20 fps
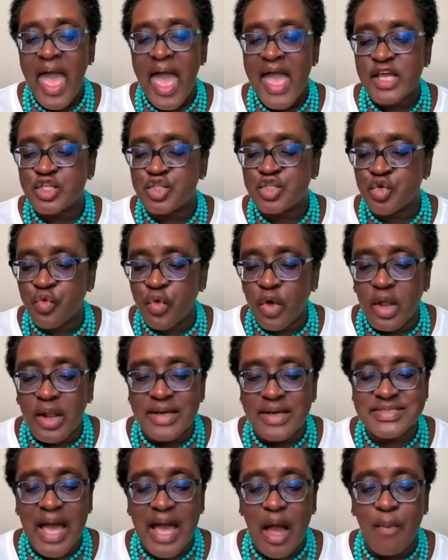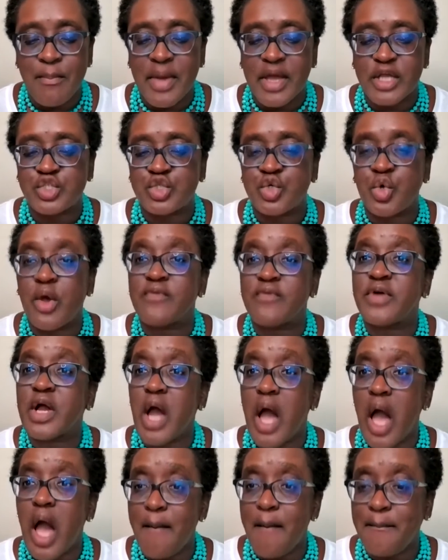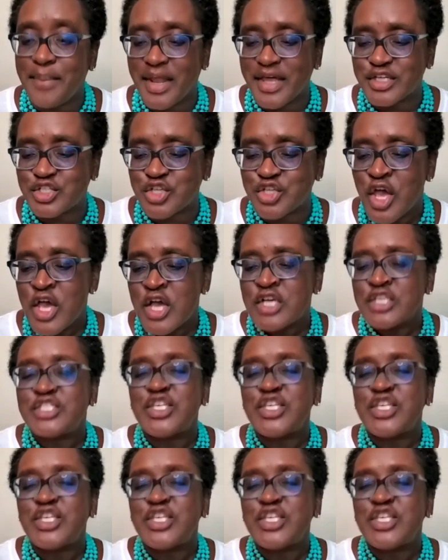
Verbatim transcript: as you realize how much you have accomplished